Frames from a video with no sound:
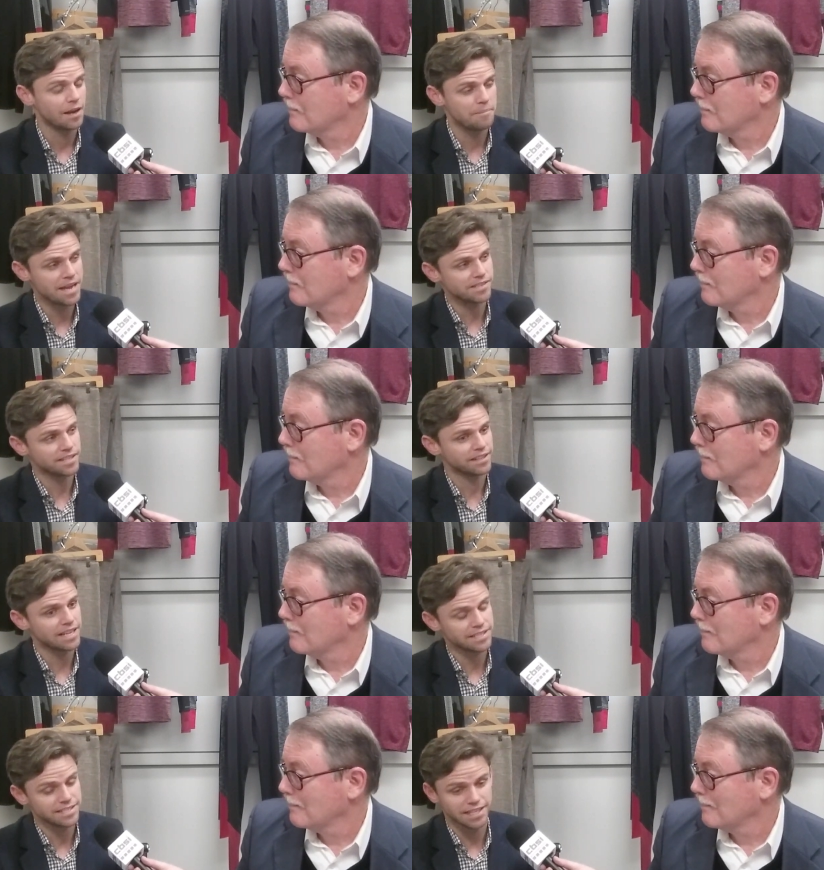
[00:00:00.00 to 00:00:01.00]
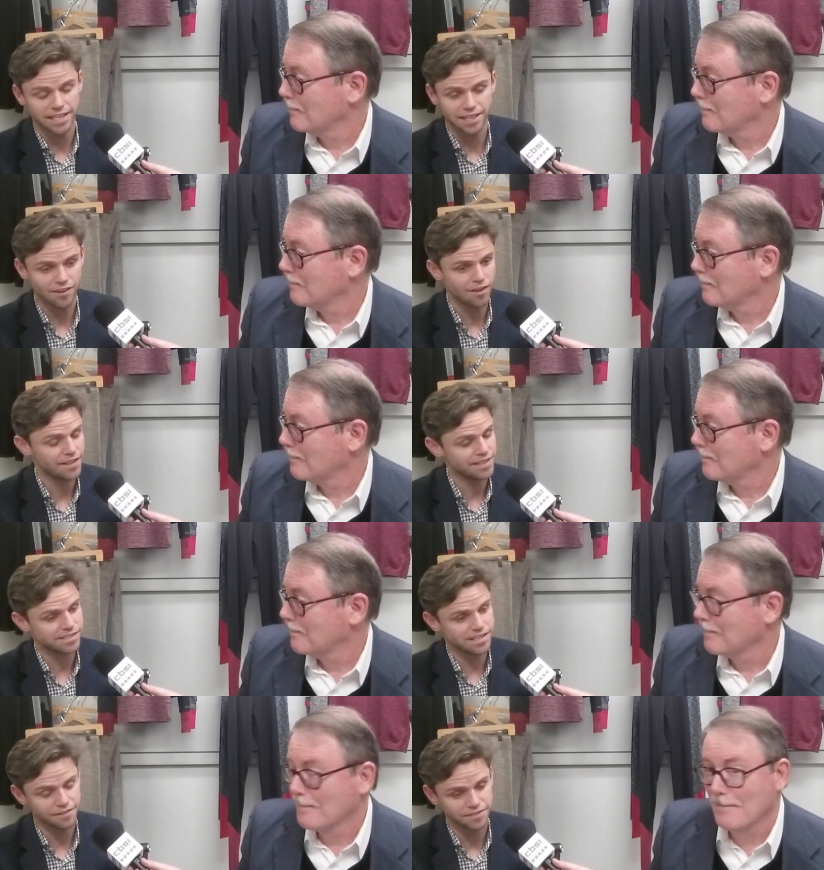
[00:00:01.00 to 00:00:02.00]
Speaker 1: amazing that uh, all that
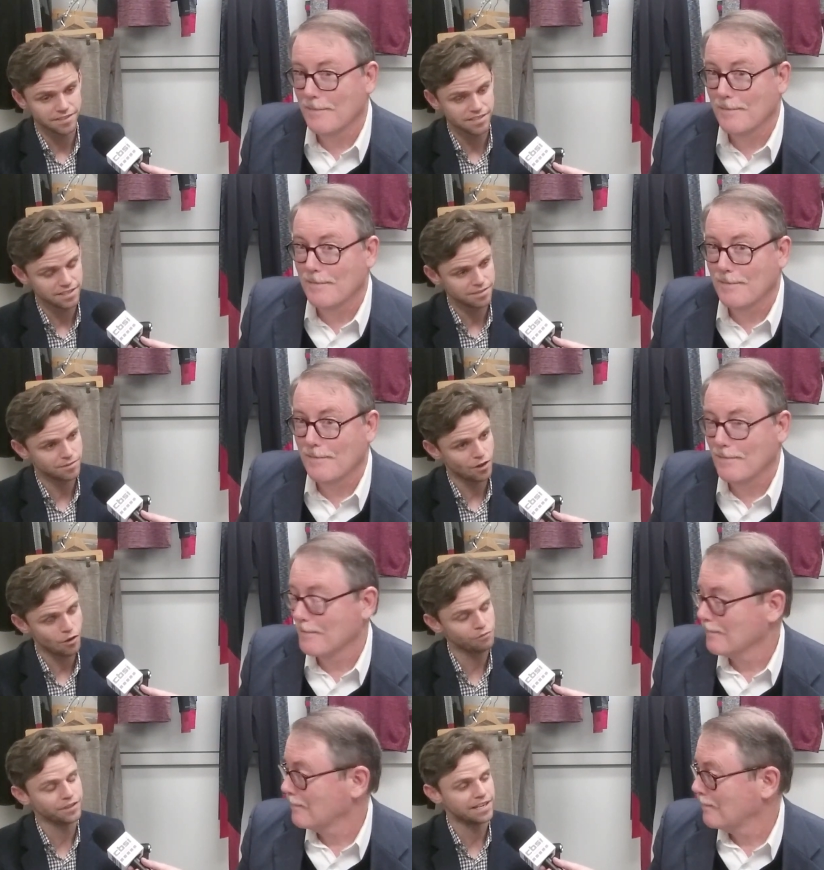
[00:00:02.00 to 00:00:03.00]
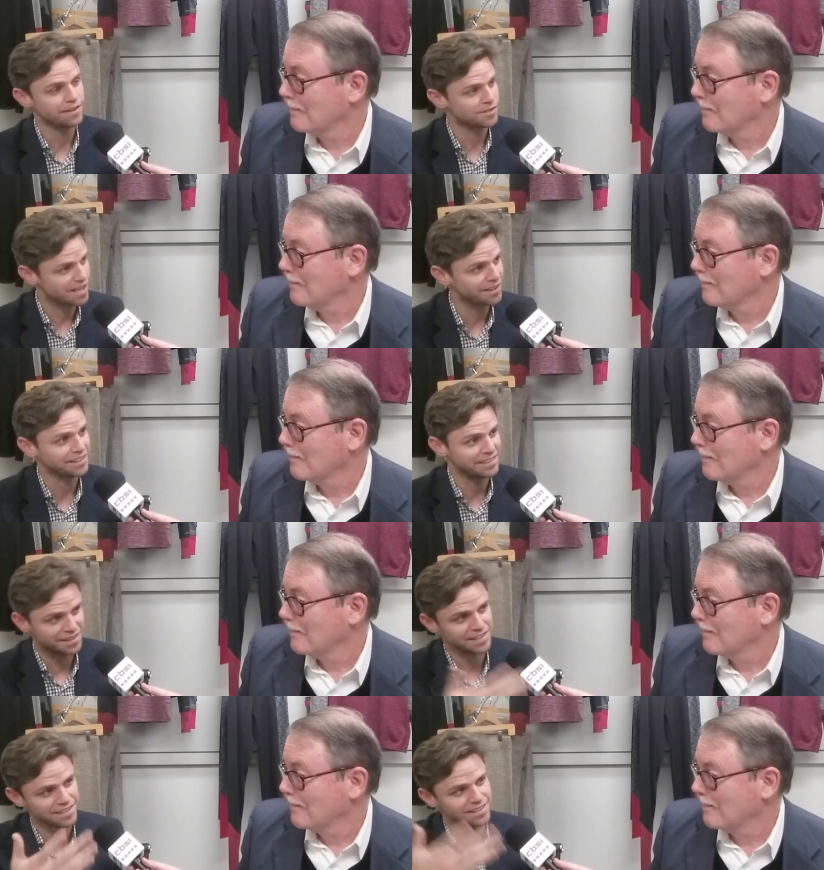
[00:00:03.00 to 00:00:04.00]
stuff is is hopefully now selling
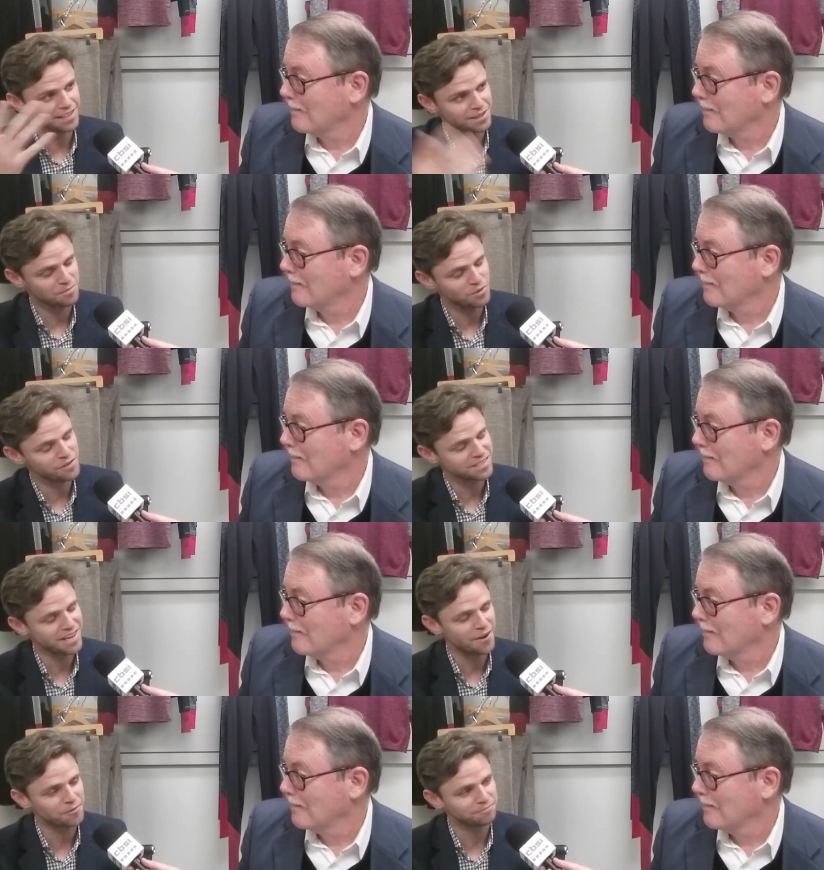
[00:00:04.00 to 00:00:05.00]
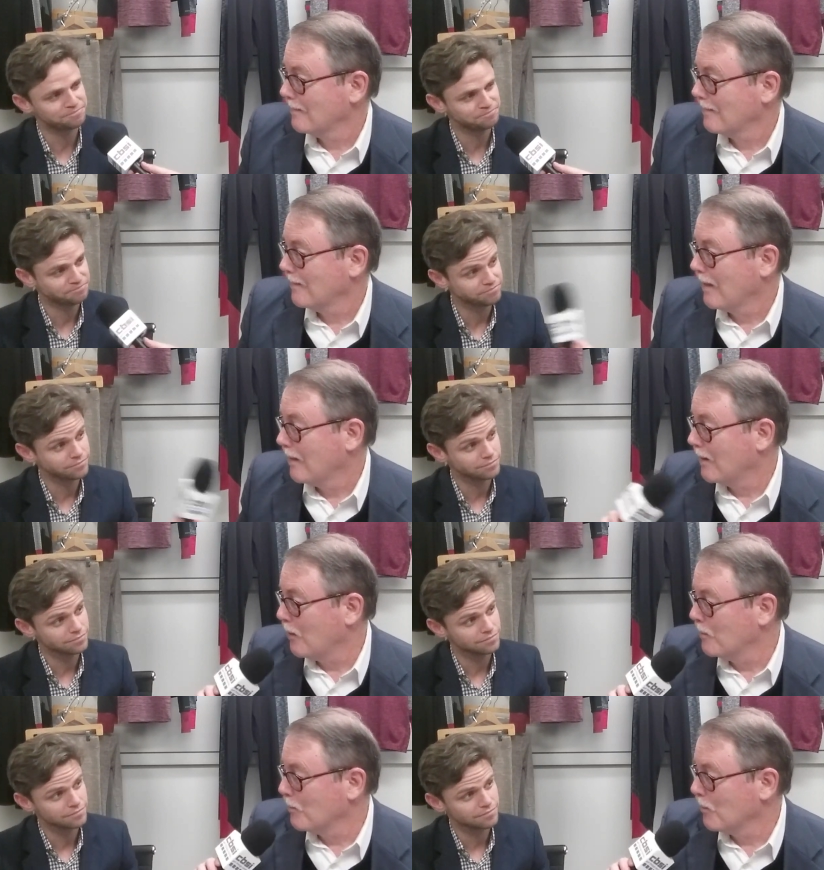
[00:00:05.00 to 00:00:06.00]
that the, that the movie's out.
Speaker 2: And I
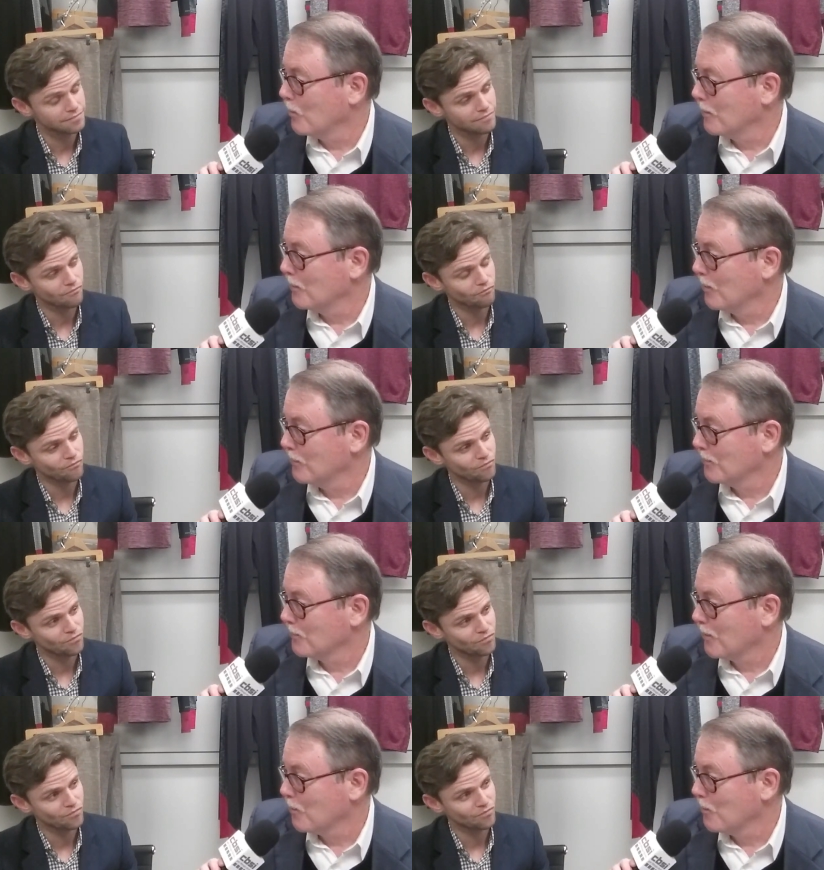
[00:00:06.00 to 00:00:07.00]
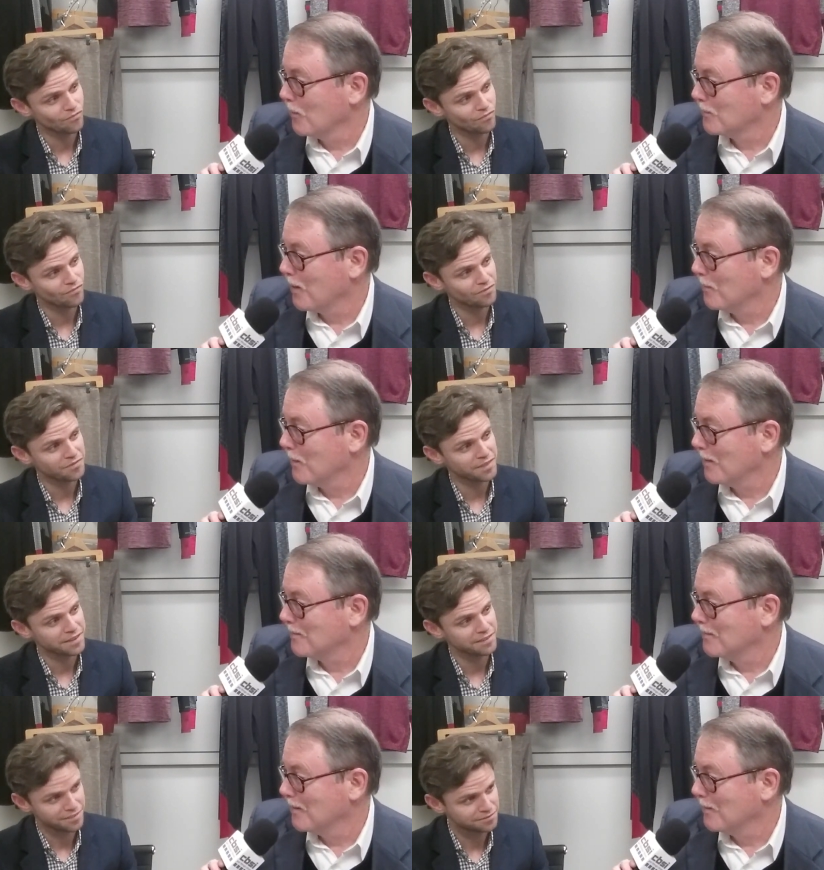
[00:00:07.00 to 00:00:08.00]
remember when the original Star Wars came out,
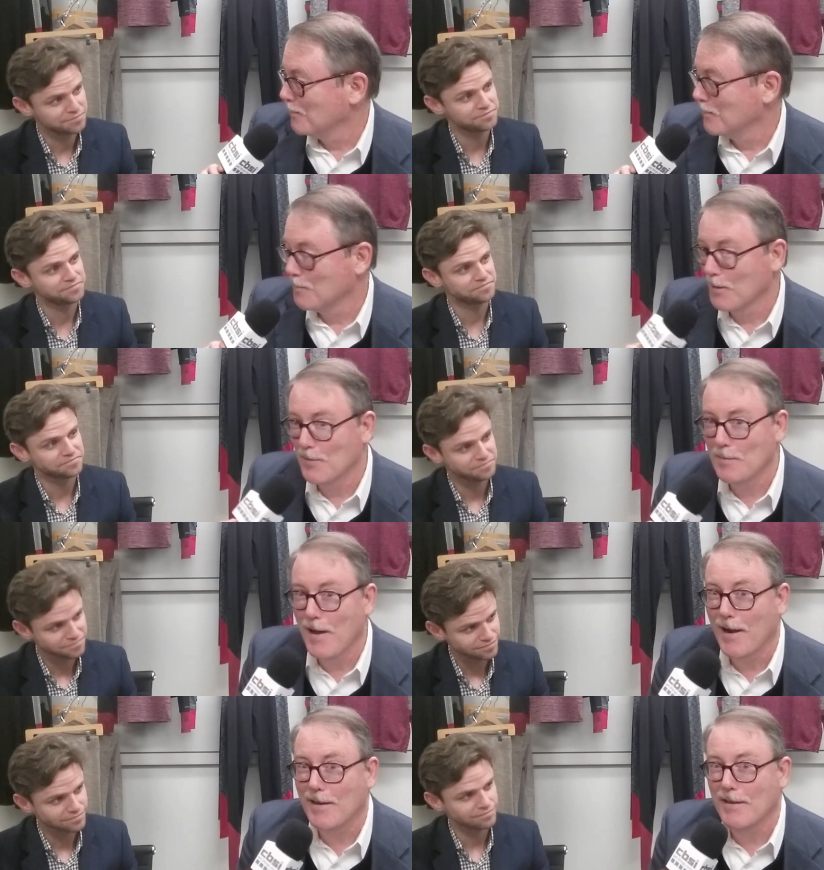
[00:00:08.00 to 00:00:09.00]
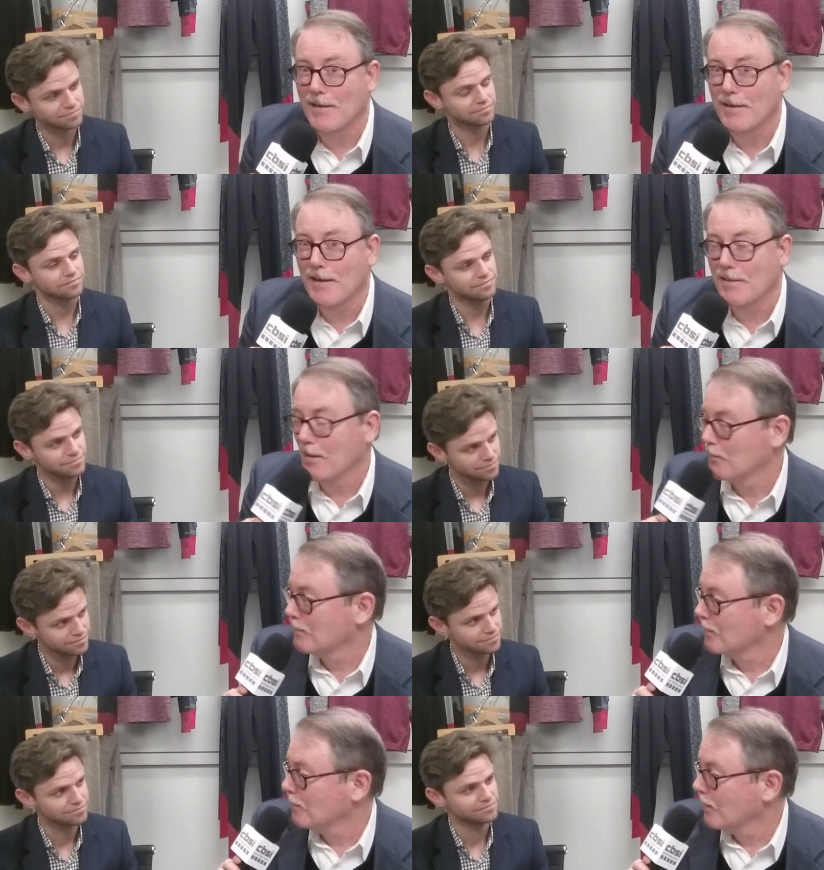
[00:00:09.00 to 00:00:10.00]
uh, the, the, movie back in uh, I think I was
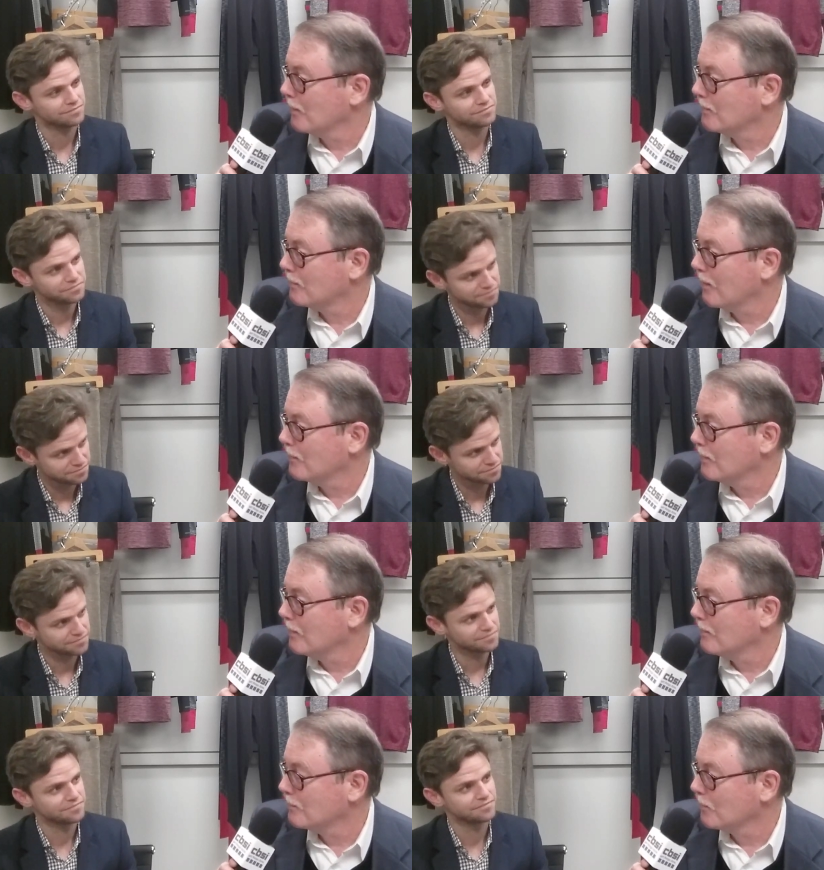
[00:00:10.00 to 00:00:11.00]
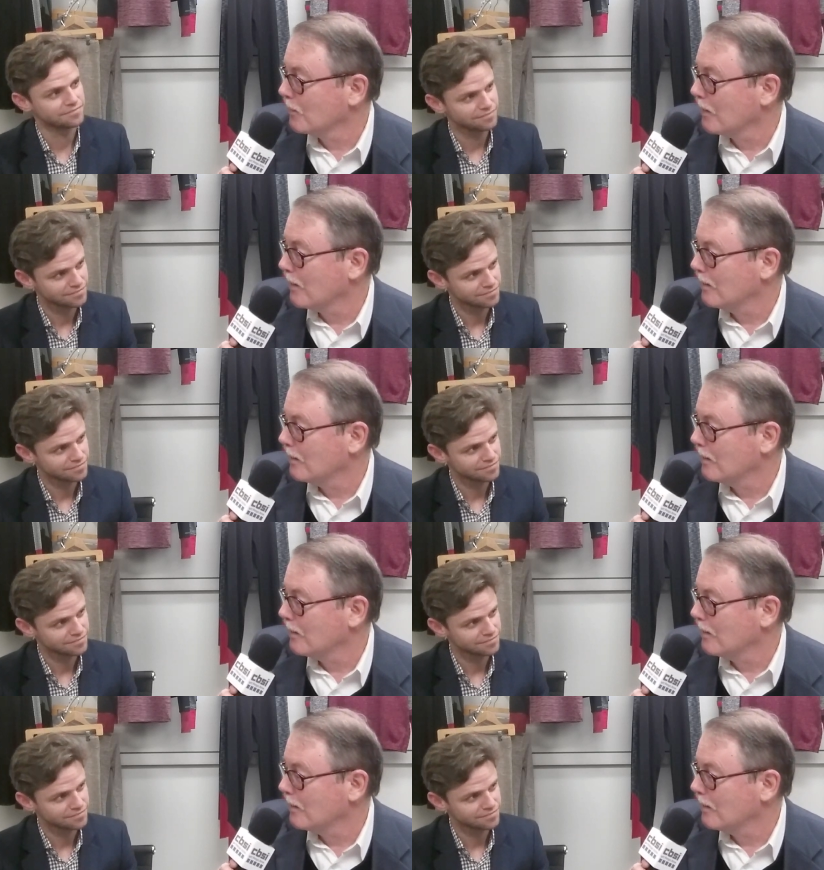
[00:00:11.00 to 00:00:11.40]
in the late '70s, early